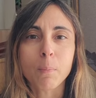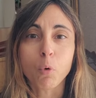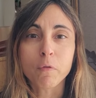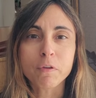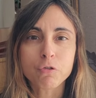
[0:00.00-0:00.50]

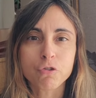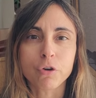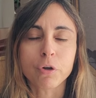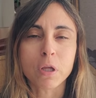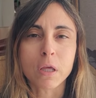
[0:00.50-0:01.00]
I'm on this
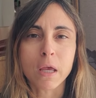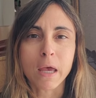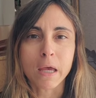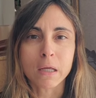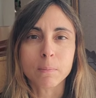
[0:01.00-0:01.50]
journey
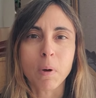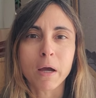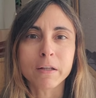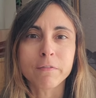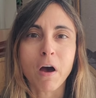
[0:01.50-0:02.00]
and
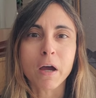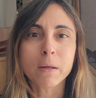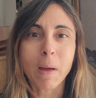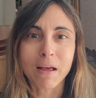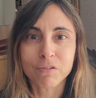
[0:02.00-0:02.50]
my
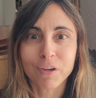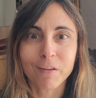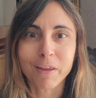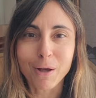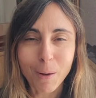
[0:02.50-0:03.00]
divine
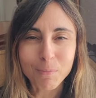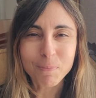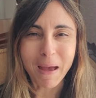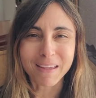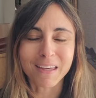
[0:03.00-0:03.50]
masculine
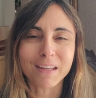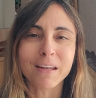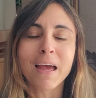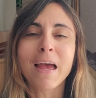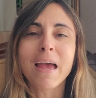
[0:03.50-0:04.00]
comes back
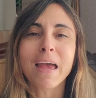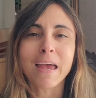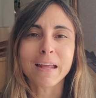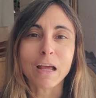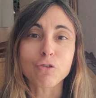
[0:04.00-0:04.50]
in
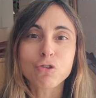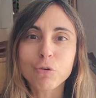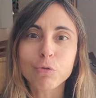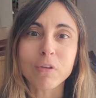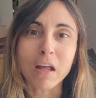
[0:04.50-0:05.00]
and I
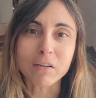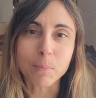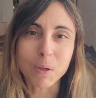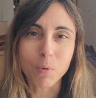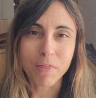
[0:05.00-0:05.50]
choose not
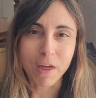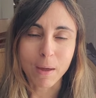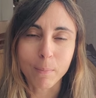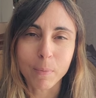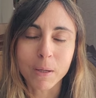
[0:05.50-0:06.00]
to be with
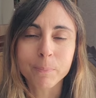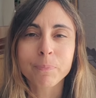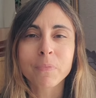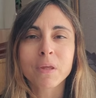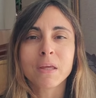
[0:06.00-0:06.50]
them?
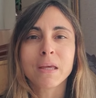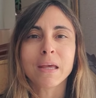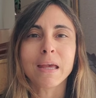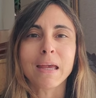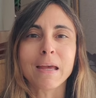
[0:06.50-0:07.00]

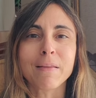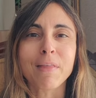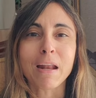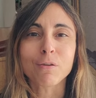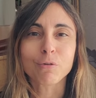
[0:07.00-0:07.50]

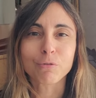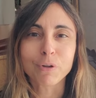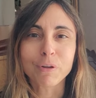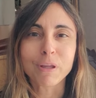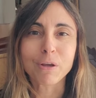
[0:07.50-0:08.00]
And that is a
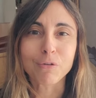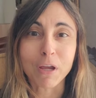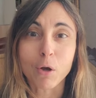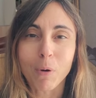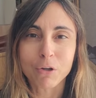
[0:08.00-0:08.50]
really
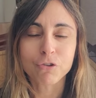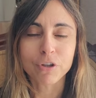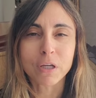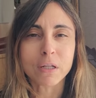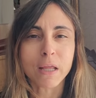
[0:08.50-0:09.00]
great
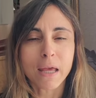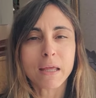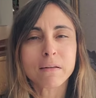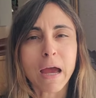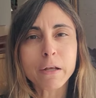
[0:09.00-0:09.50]
question.
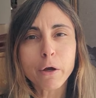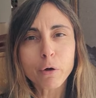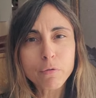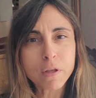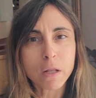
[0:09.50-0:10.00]
And I
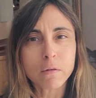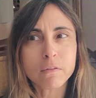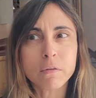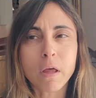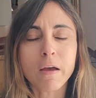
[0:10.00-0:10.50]
know that
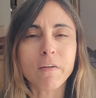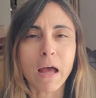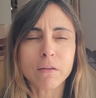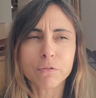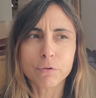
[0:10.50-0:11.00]
I've
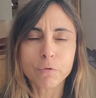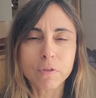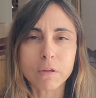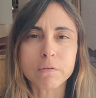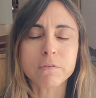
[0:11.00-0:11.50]

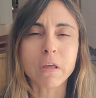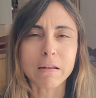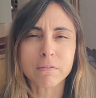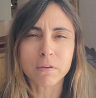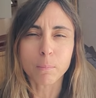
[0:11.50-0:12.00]
answered this
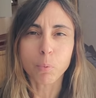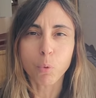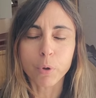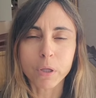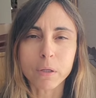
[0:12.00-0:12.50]
at some
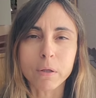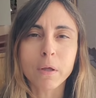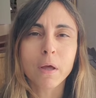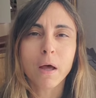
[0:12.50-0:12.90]
point